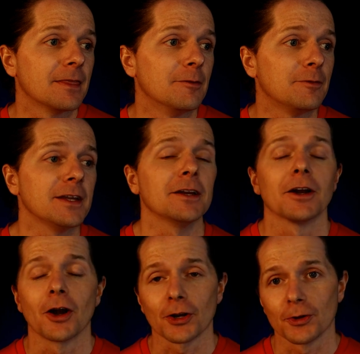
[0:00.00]
the feet
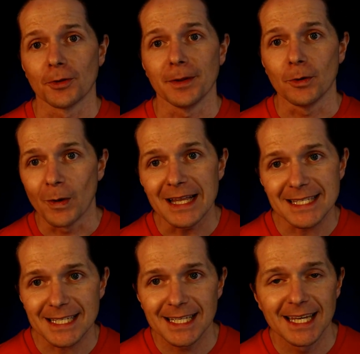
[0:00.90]
are going to be
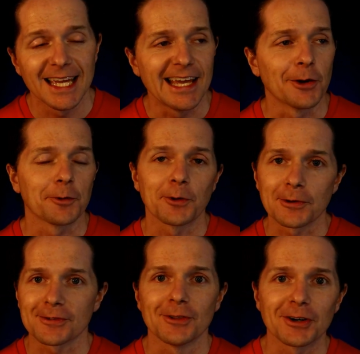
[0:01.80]
wet, and over the
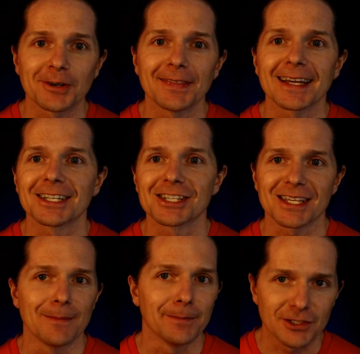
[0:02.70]
course of a long run, that can just
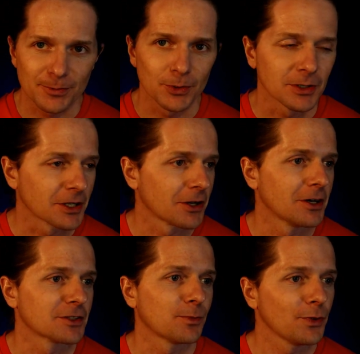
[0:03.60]
get miserable. It can
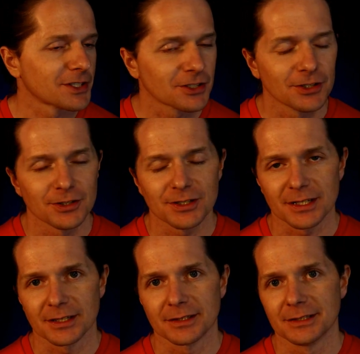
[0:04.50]
cause blisters.
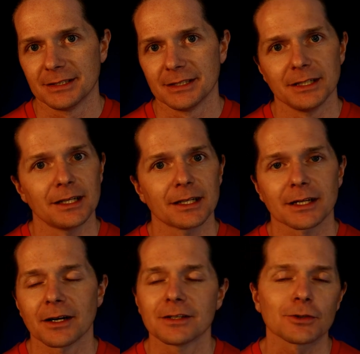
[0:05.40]
It can
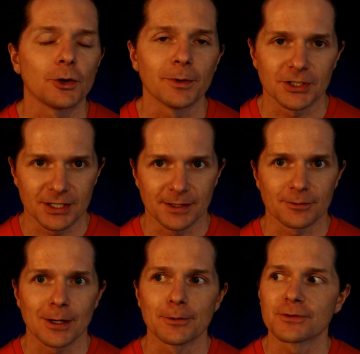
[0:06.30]
cause a whole bunch of stuff.
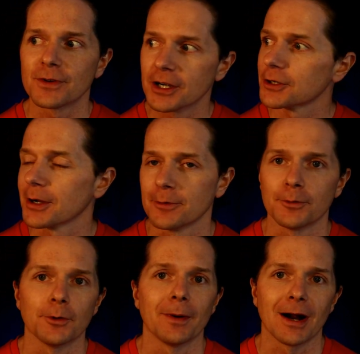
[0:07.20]
So I was very
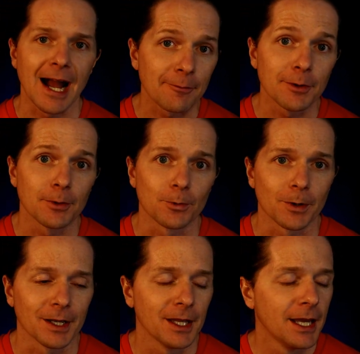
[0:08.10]
grateful about halfway through the
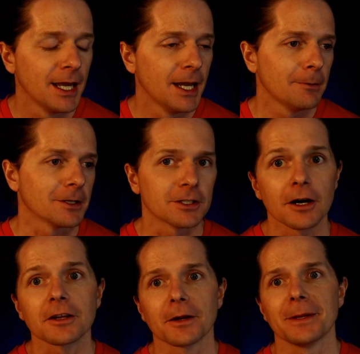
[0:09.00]
run when it
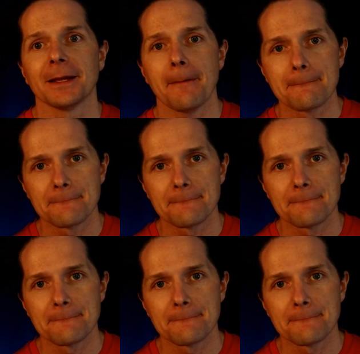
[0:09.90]
dawned on me